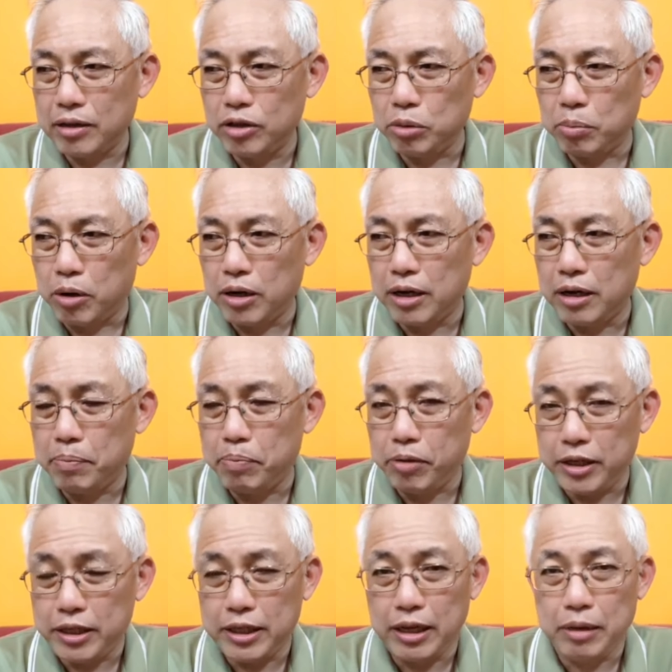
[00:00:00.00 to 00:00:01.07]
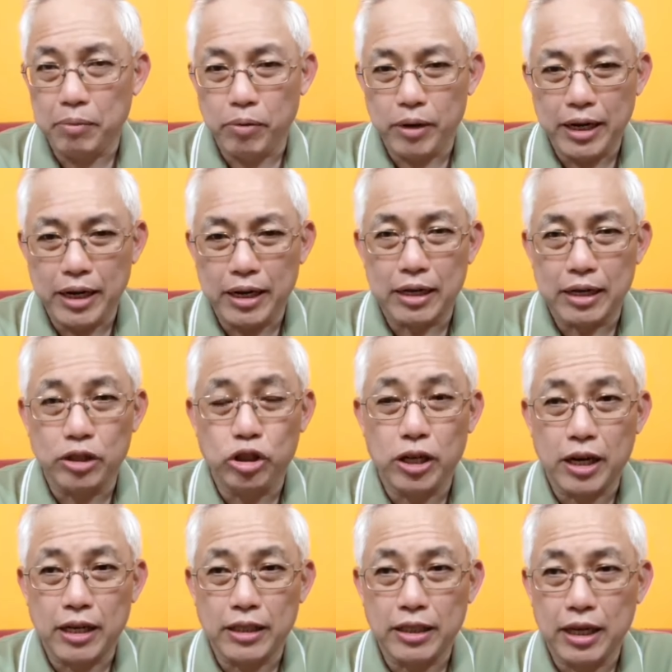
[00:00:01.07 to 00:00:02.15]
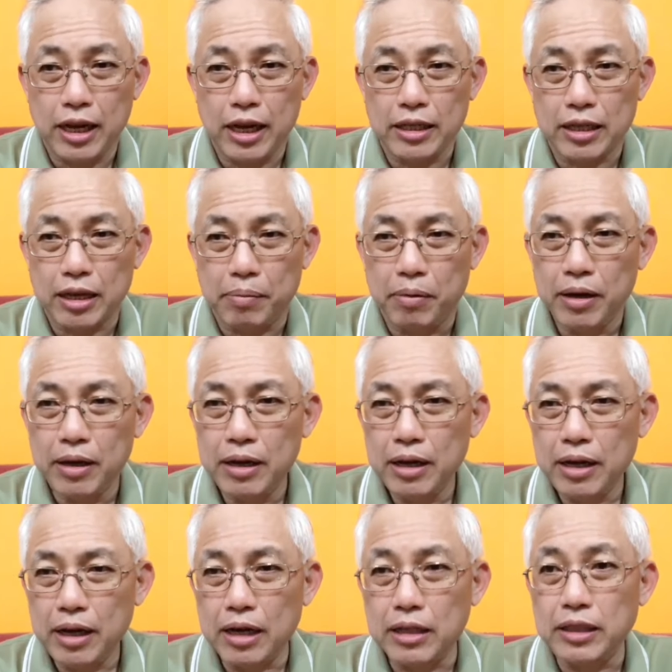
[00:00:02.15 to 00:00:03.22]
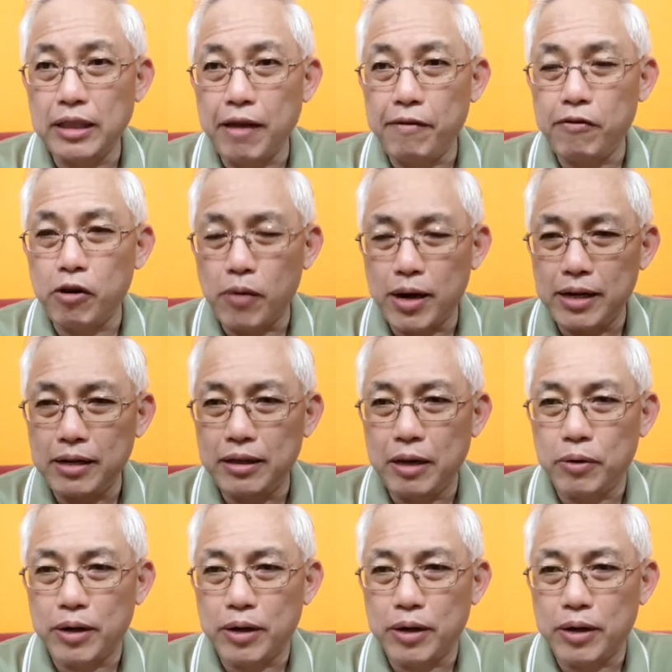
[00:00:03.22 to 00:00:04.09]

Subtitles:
smaller precinct within a GRC is a safer one.